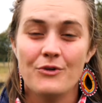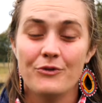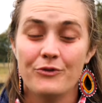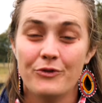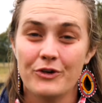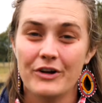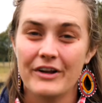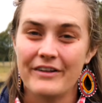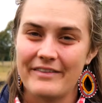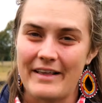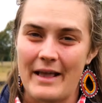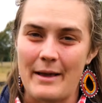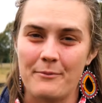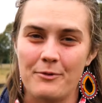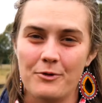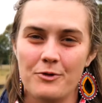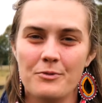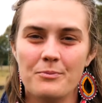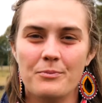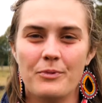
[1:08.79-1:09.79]
For
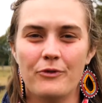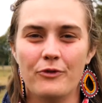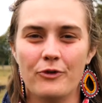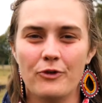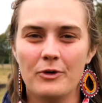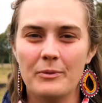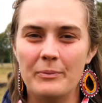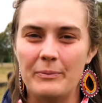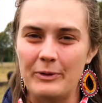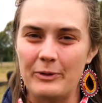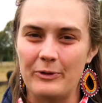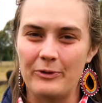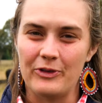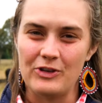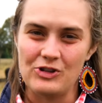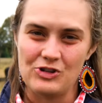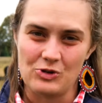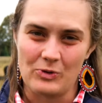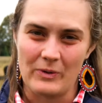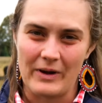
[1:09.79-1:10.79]
example, before bulls
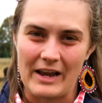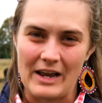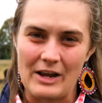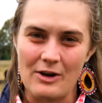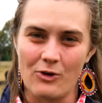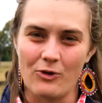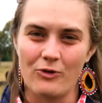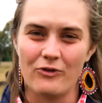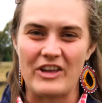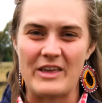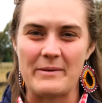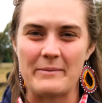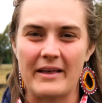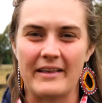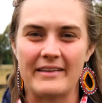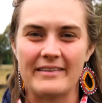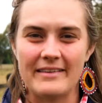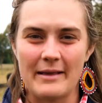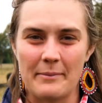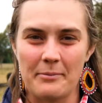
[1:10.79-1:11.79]
are joined or
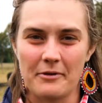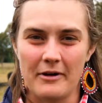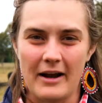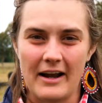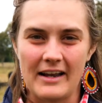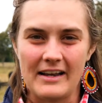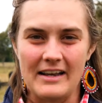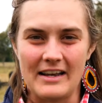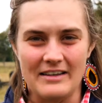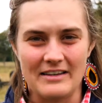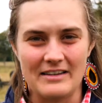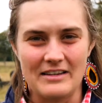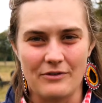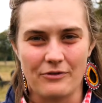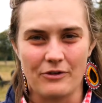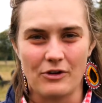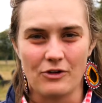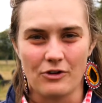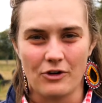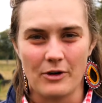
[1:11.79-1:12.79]
females separated into
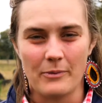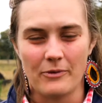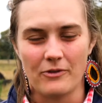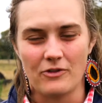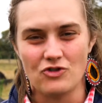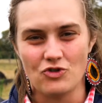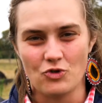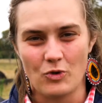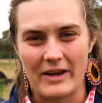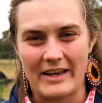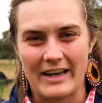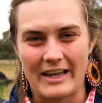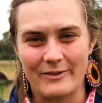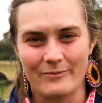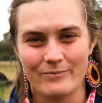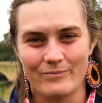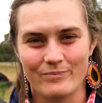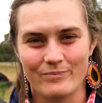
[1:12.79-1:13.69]
different groups for joining.